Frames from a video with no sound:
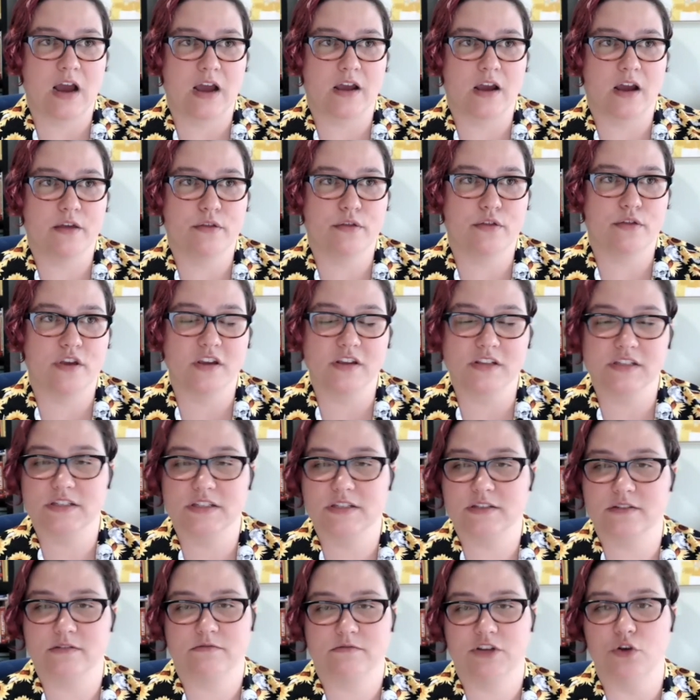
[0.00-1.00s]
I think
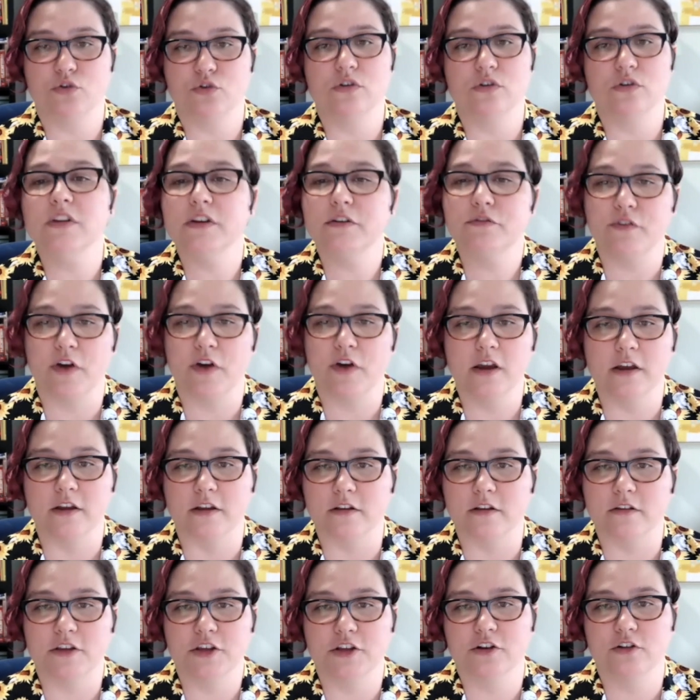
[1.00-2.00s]
it's totally
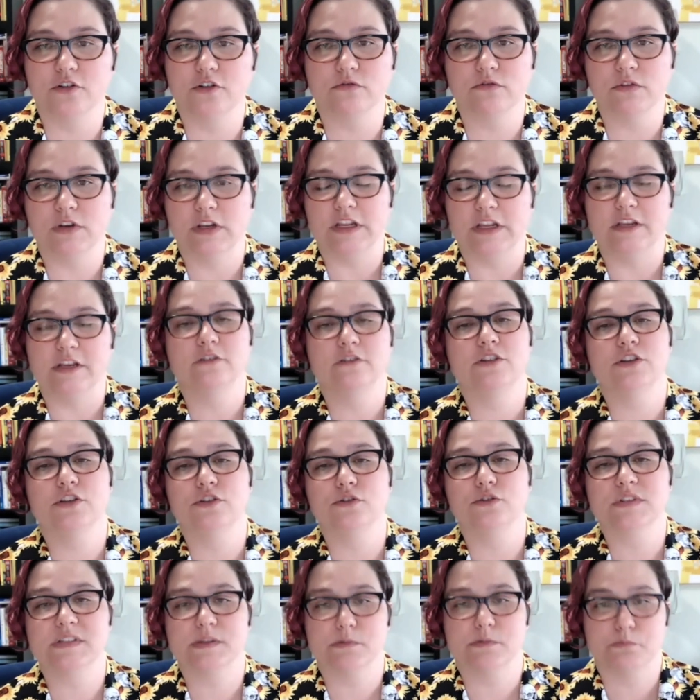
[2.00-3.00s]
fine. You don't need
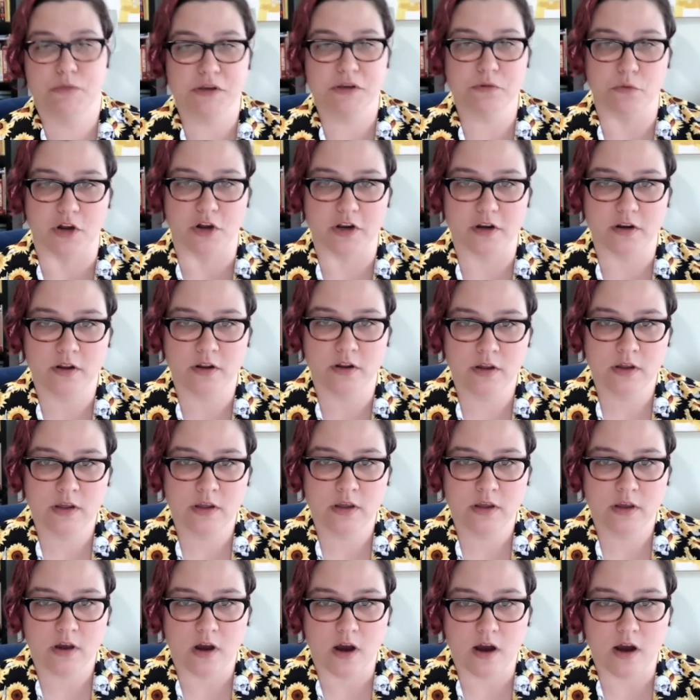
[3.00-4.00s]
to submit one.
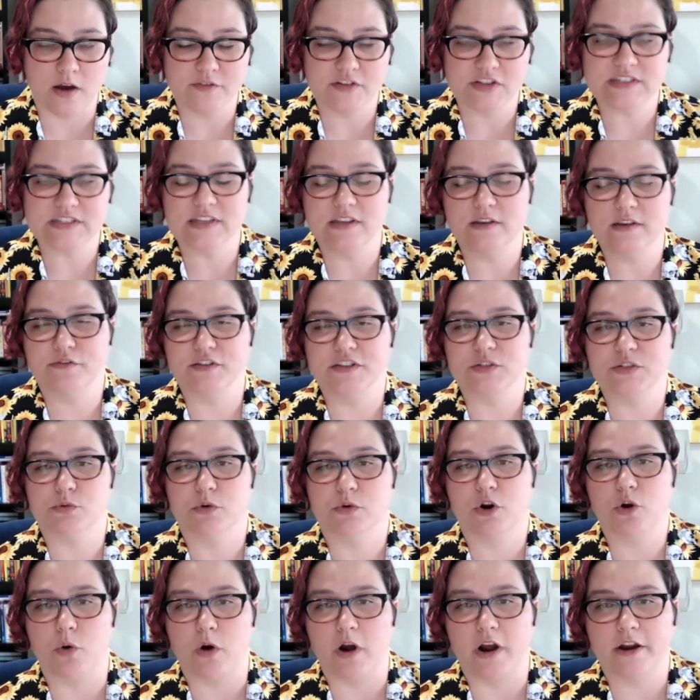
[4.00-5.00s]
Obviously, if it's
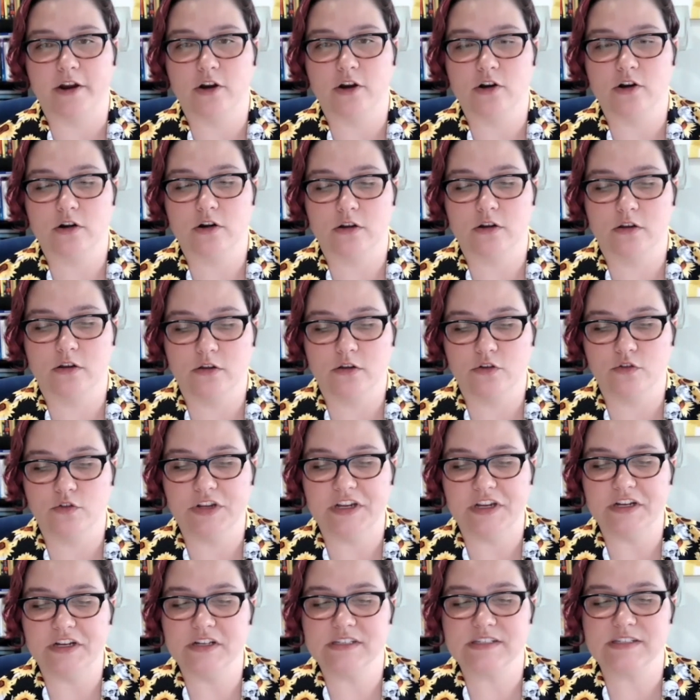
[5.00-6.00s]
required, you
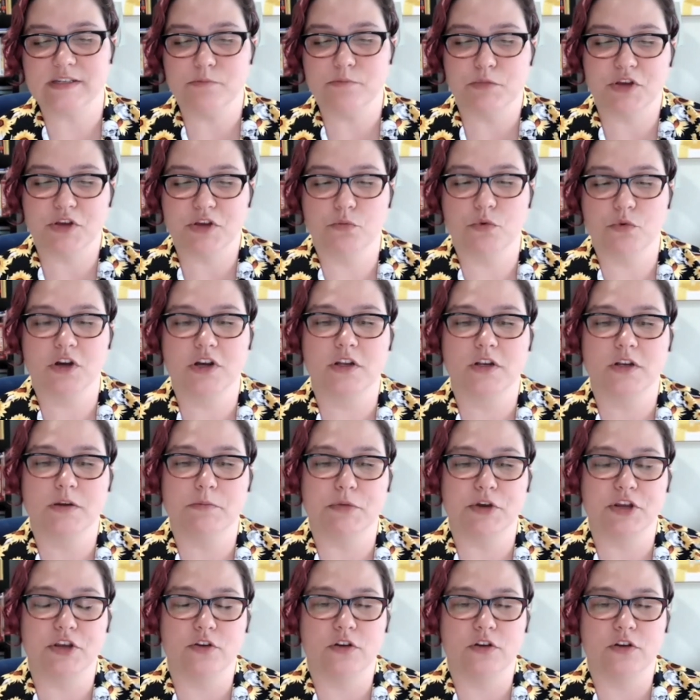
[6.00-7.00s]
need to submit one,
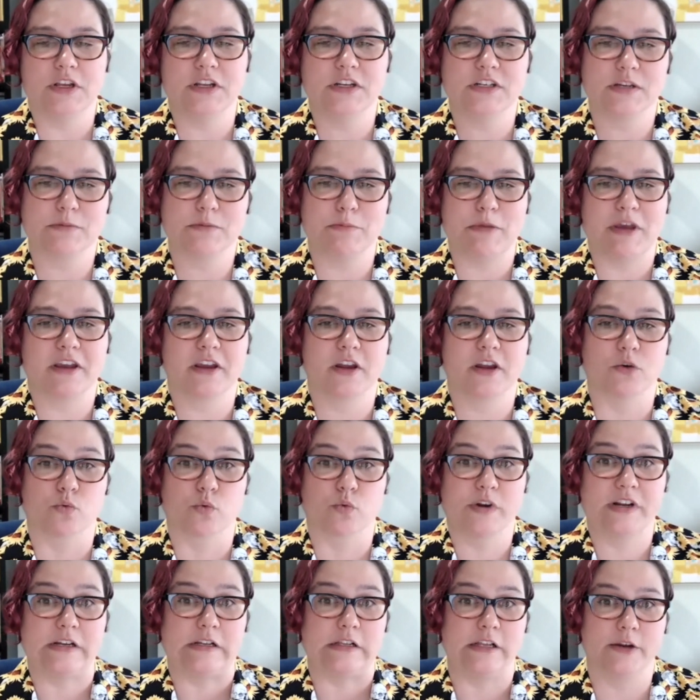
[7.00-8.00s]
but you need to make it
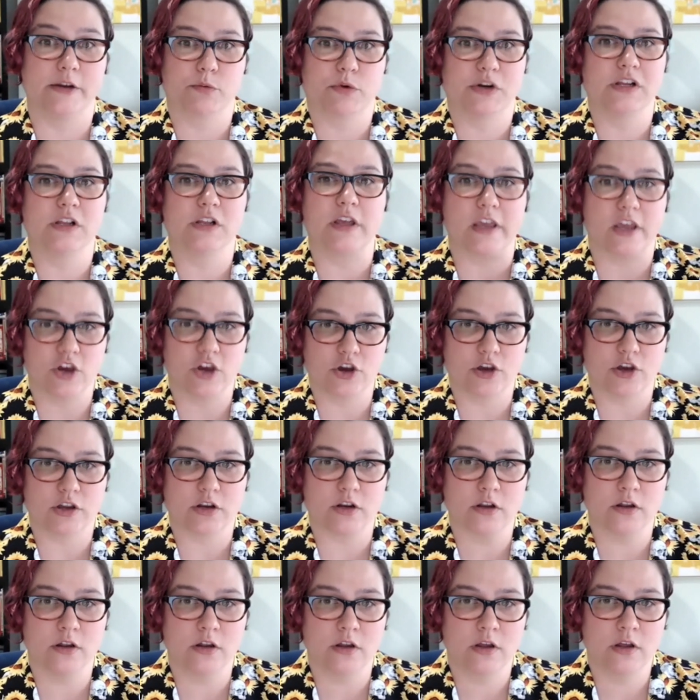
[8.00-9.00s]
really, really good.
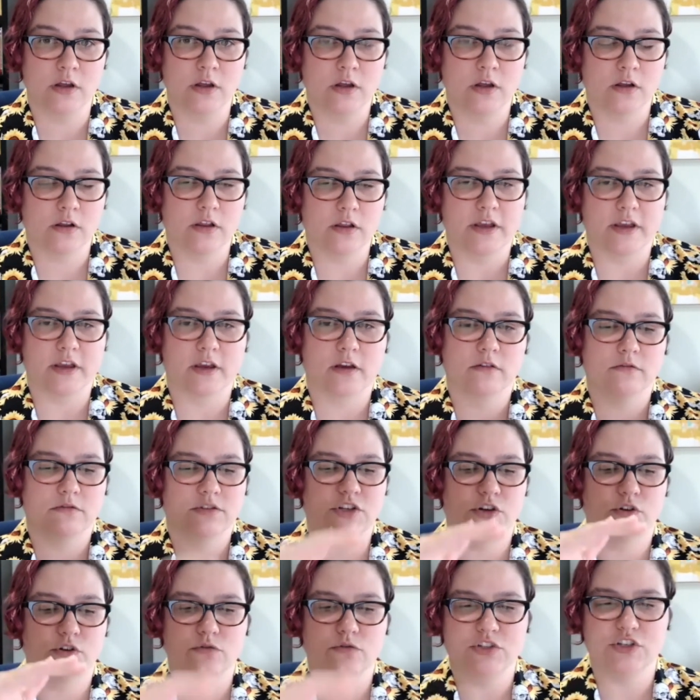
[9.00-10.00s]
Like,
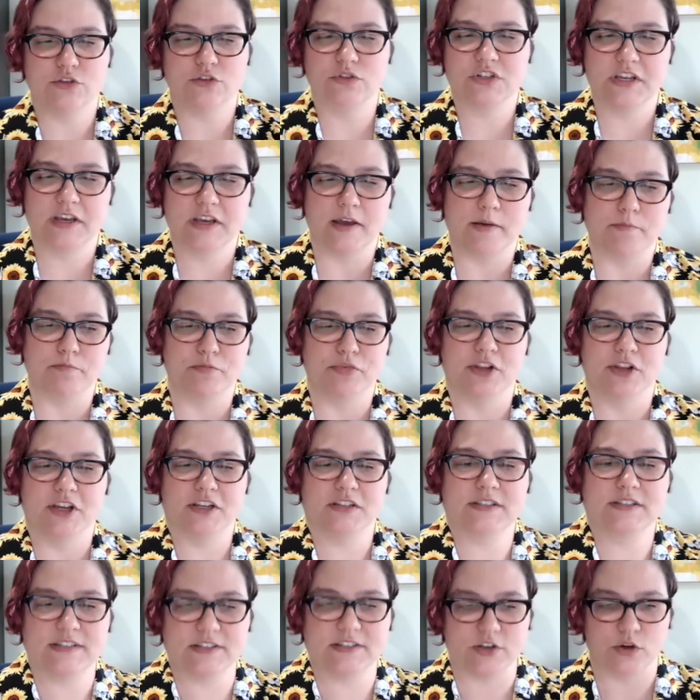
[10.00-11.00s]
don't do
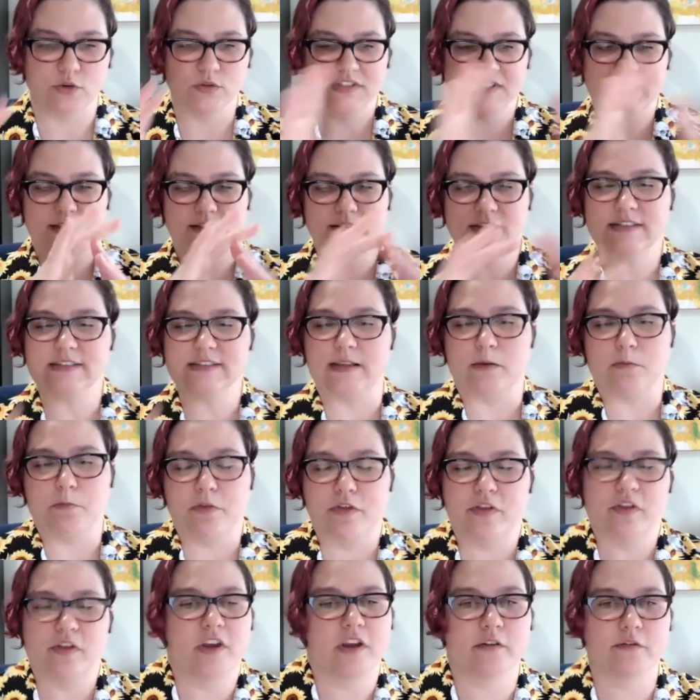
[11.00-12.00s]
templates, don't say the same
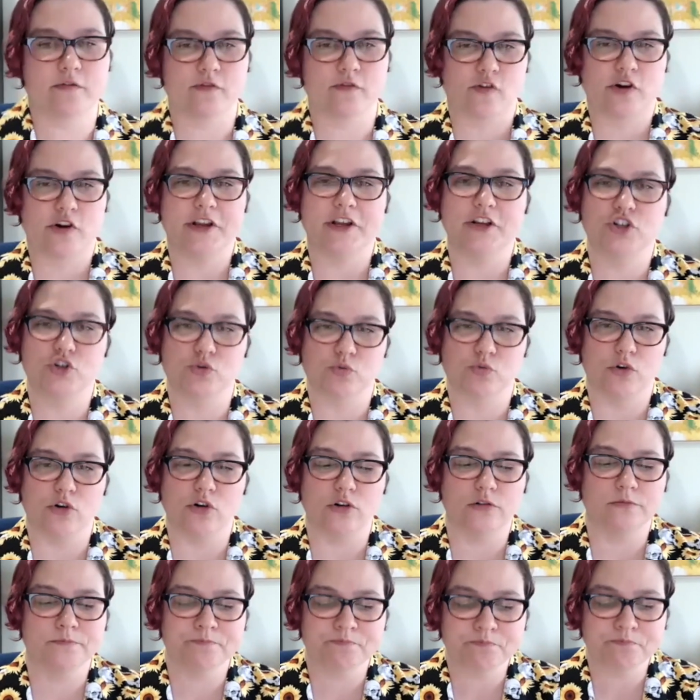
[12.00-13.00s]
thing for each
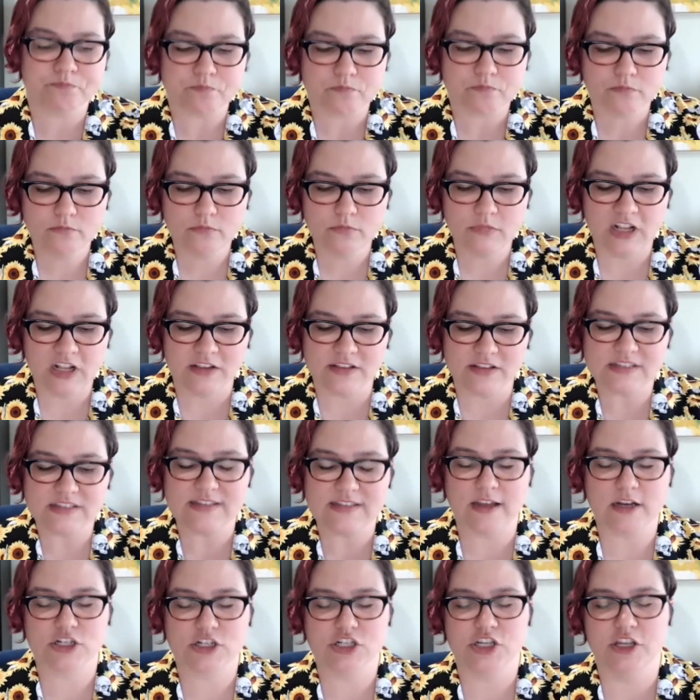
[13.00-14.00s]
role. And this
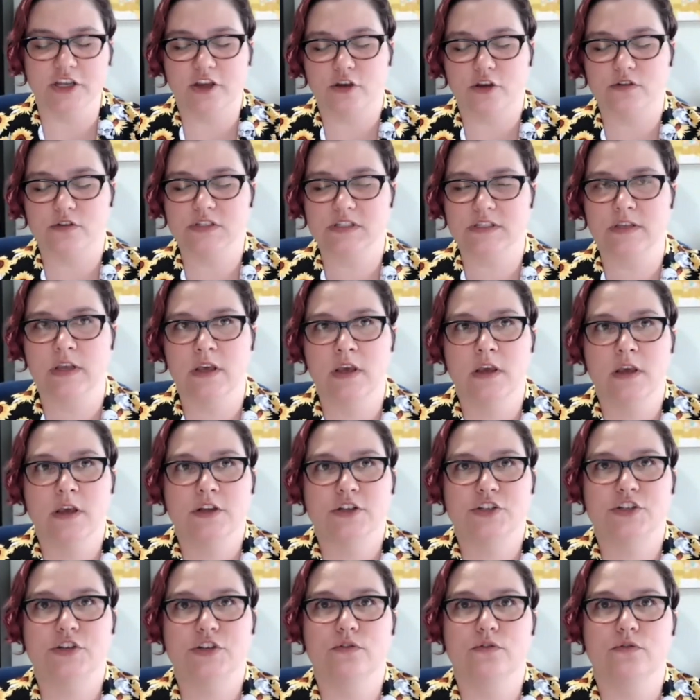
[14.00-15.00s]
actually goes
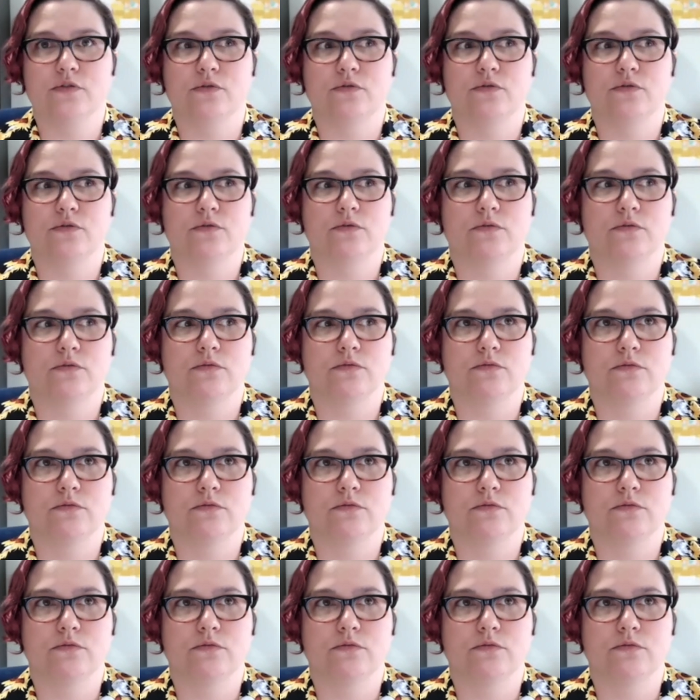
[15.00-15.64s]
to